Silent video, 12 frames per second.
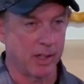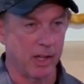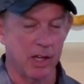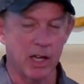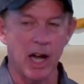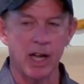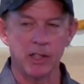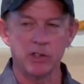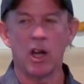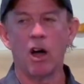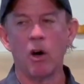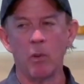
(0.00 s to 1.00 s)
God is
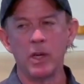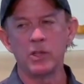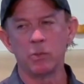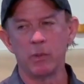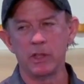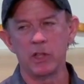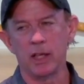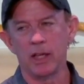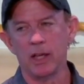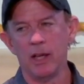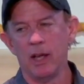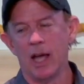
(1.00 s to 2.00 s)
always reaching.
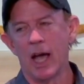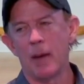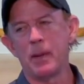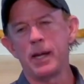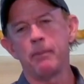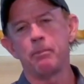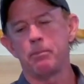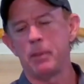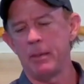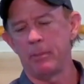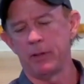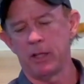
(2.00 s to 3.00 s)
How many
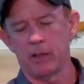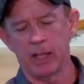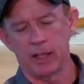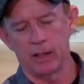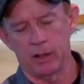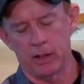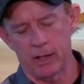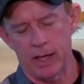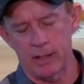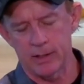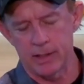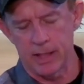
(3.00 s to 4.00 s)
people do you think in the United
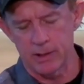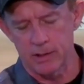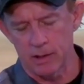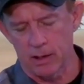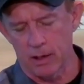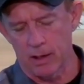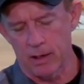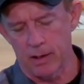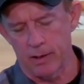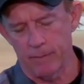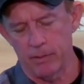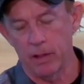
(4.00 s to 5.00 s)
States are
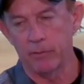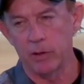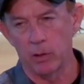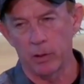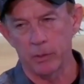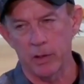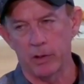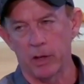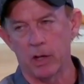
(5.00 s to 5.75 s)
love the Lord with all their heart,